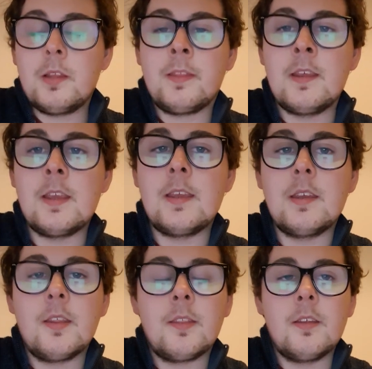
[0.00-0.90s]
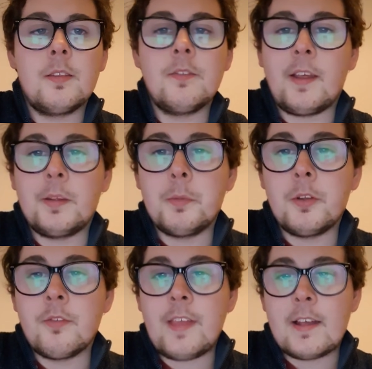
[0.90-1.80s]
the development
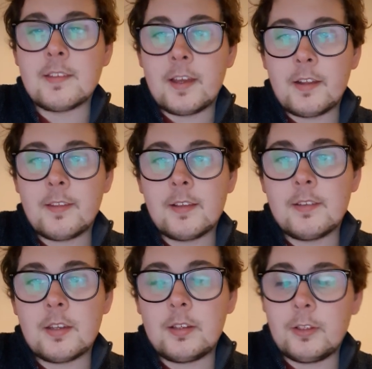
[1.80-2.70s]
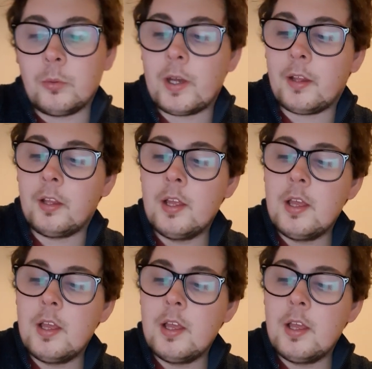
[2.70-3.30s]
of that side of things in a little while.